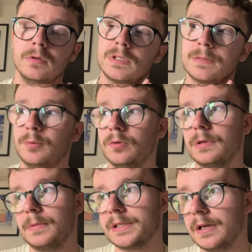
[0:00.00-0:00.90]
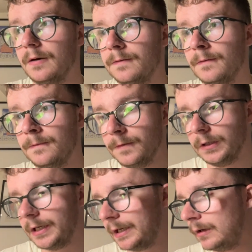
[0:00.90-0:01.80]
supporting myself
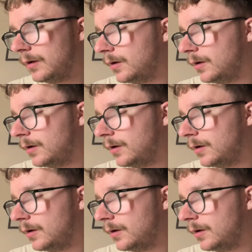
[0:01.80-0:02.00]
fully,